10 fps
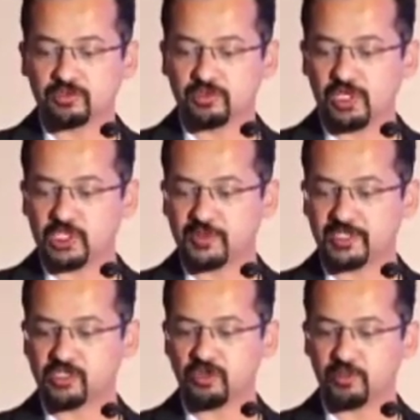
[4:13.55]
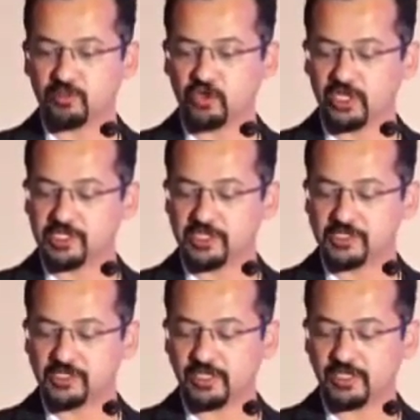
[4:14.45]
Doppler
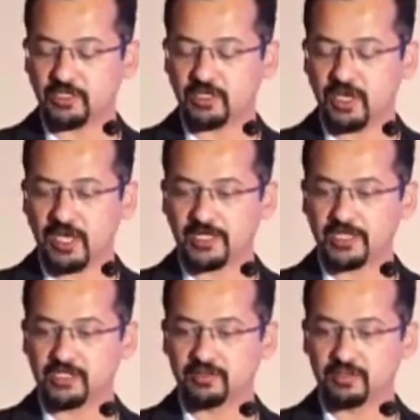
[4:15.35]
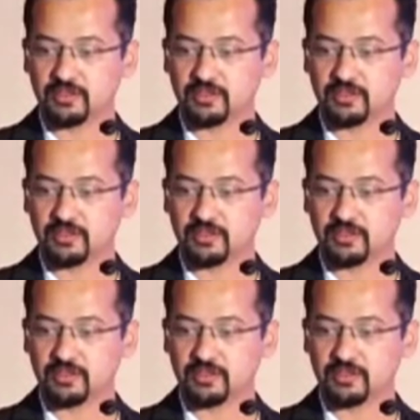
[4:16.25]
modalities in the handheld